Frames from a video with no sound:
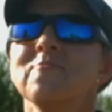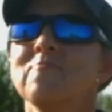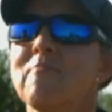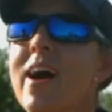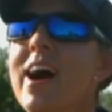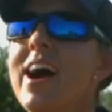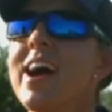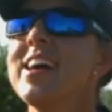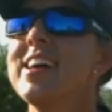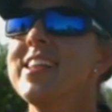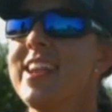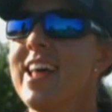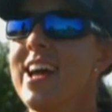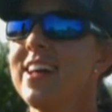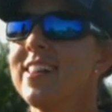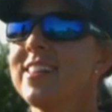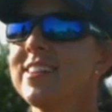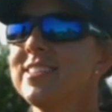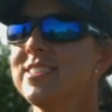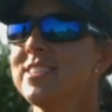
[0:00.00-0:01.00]
My
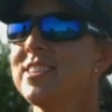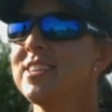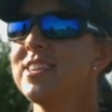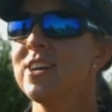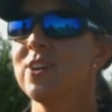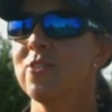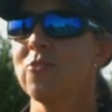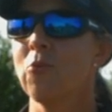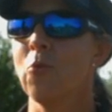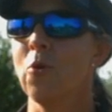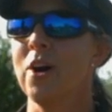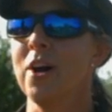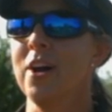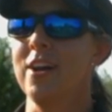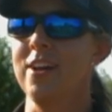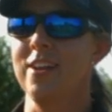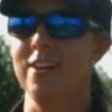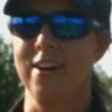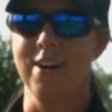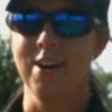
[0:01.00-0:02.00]
analogy of
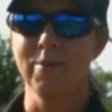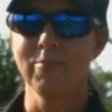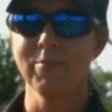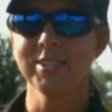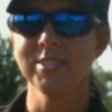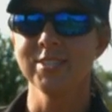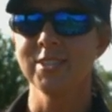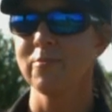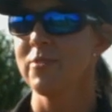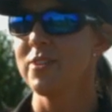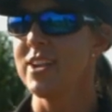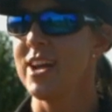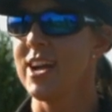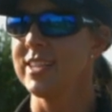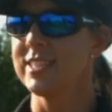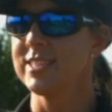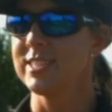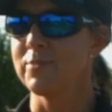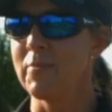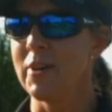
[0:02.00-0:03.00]
what Hoppe's
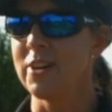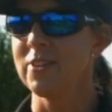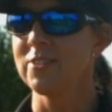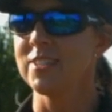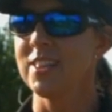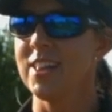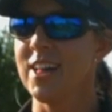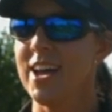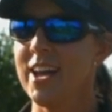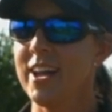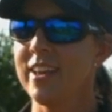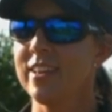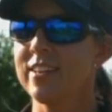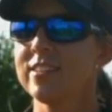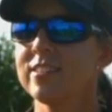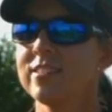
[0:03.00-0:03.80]
#9 smells like: